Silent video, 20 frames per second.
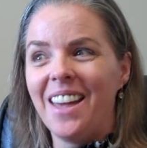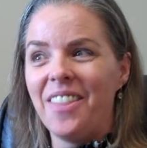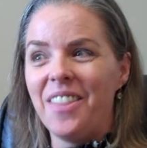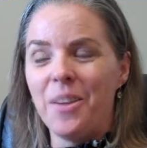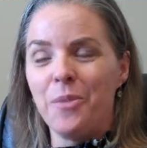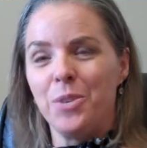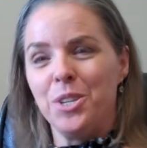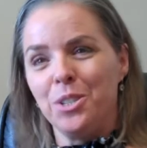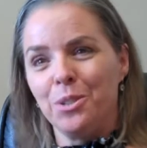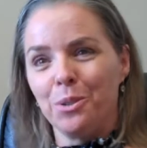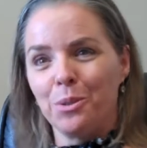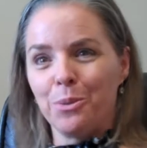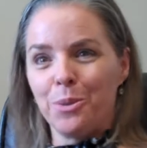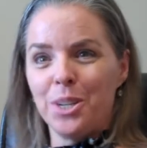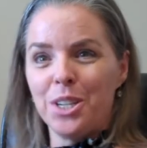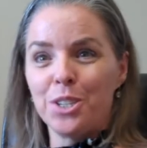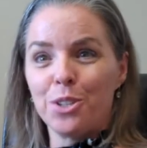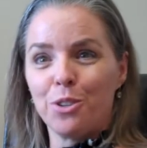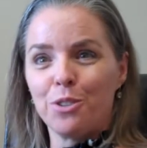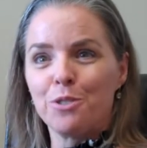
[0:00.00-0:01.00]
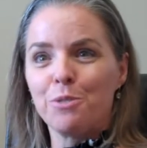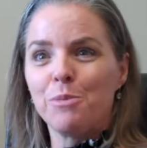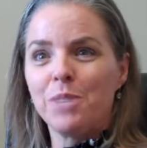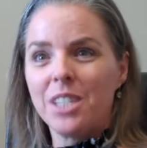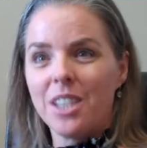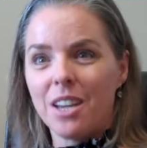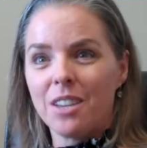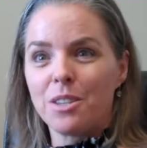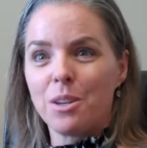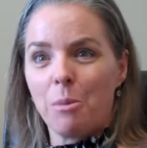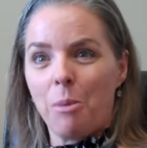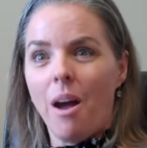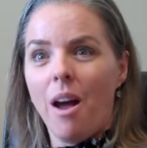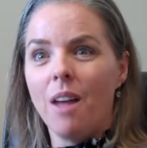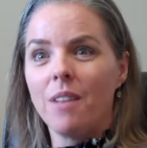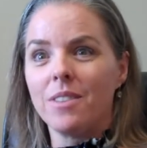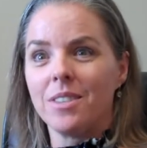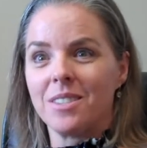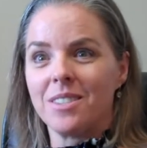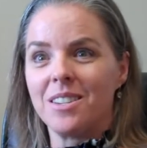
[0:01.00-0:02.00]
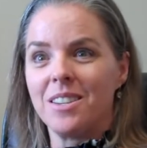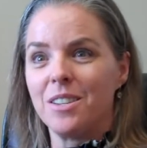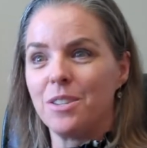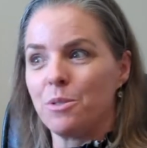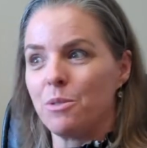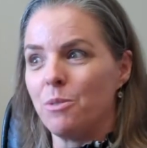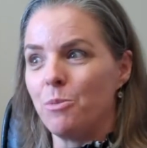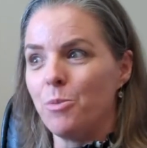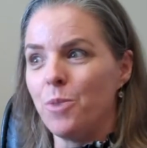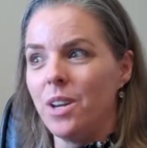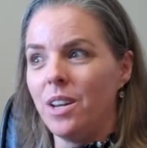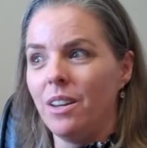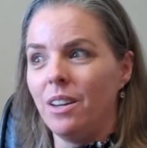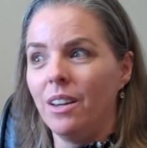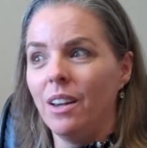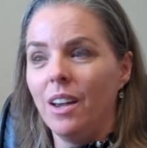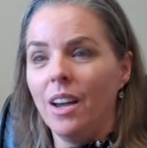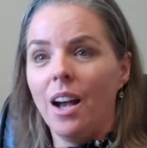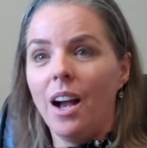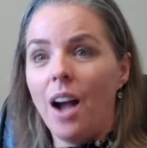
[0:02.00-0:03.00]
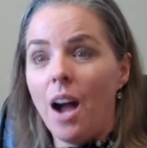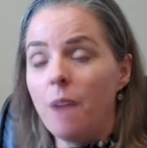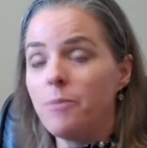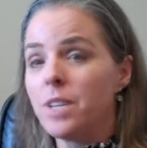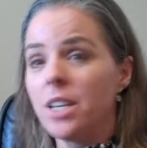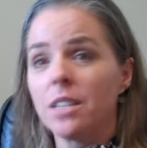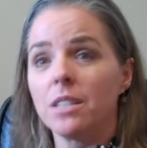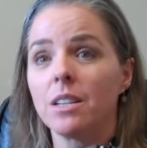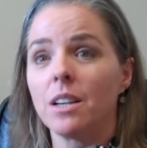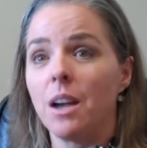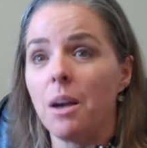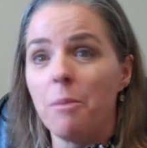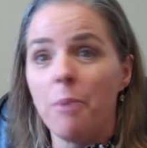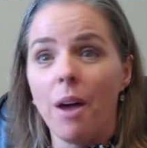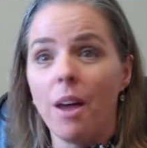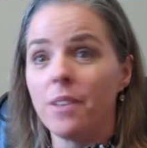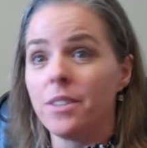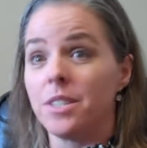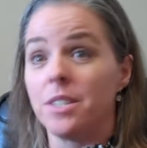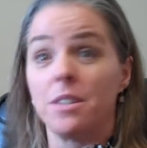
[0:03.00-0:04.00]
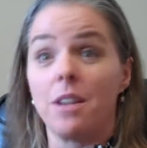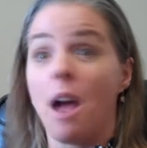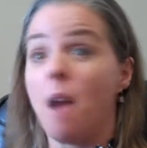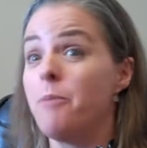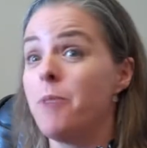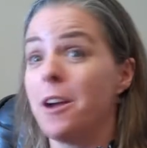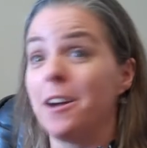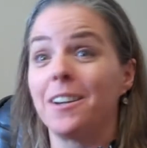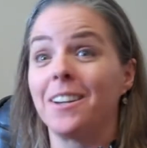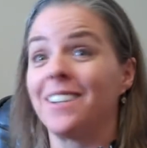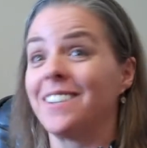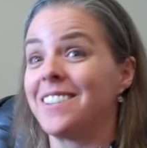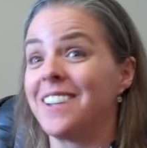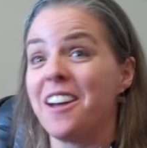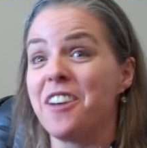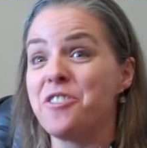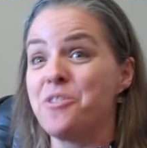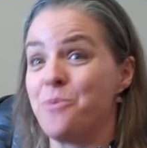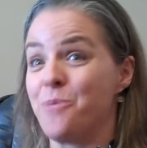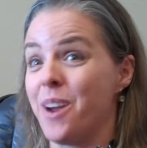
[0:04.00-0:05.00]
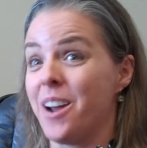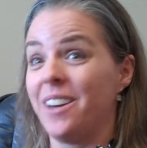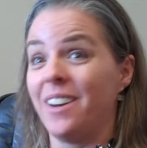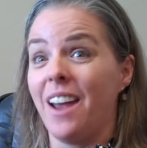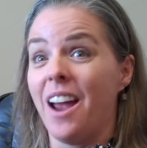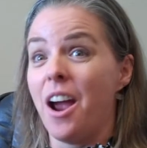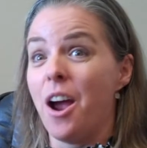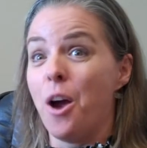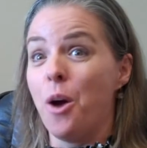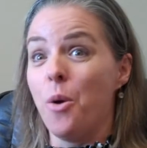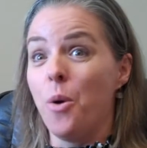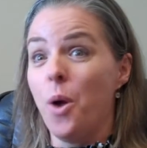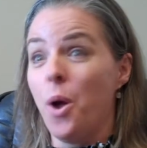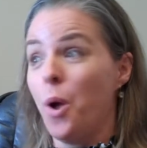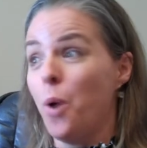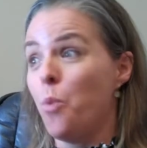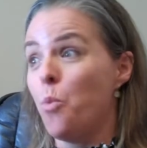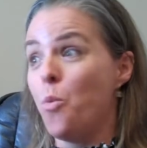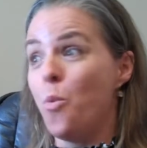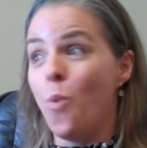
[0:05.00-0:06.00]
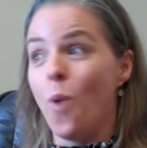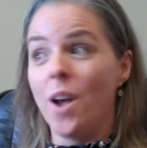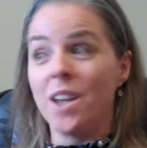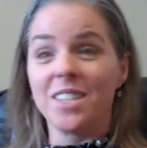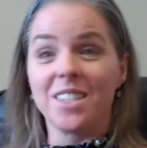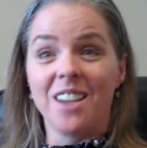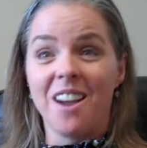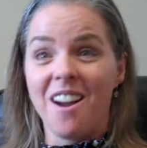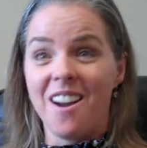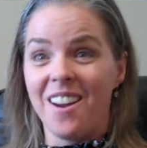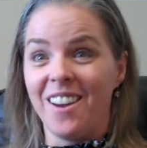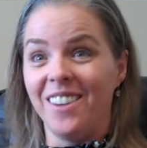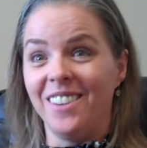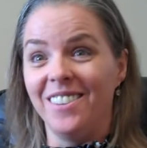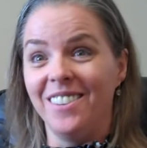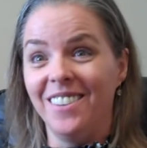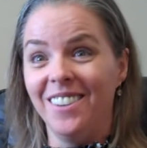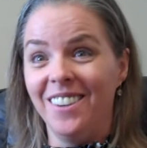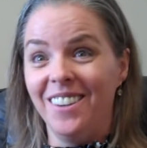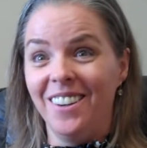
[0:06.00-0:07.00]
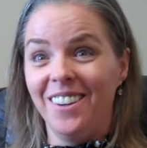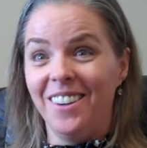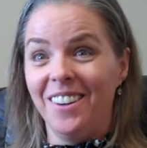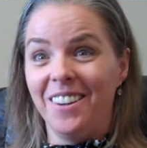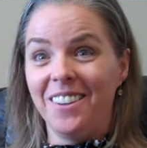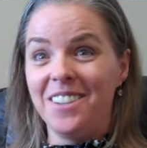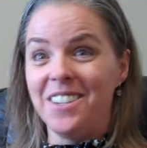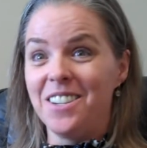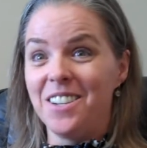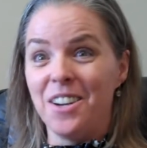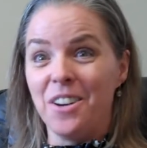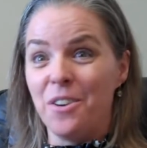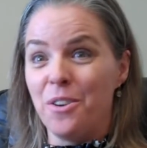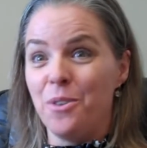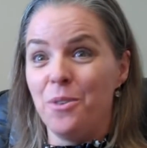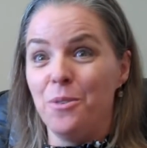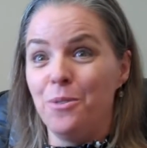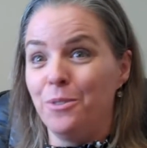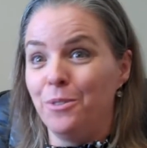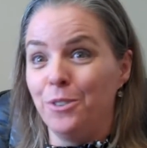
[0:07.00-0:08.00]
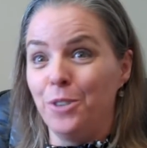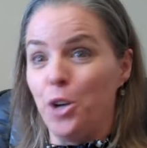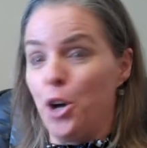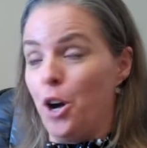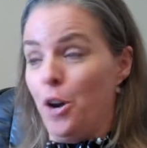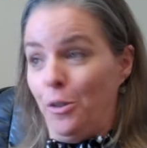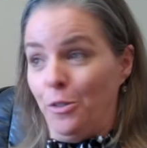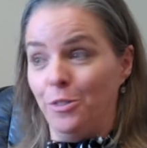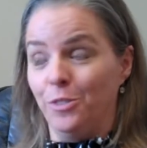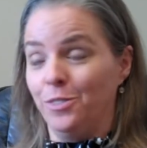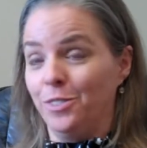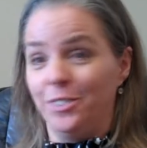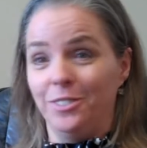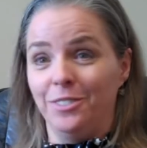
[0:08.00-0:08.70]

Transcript: then we do the research, and we test hypotheses. And I'm testing hypotheses. I'm not going to tell you right now what side, of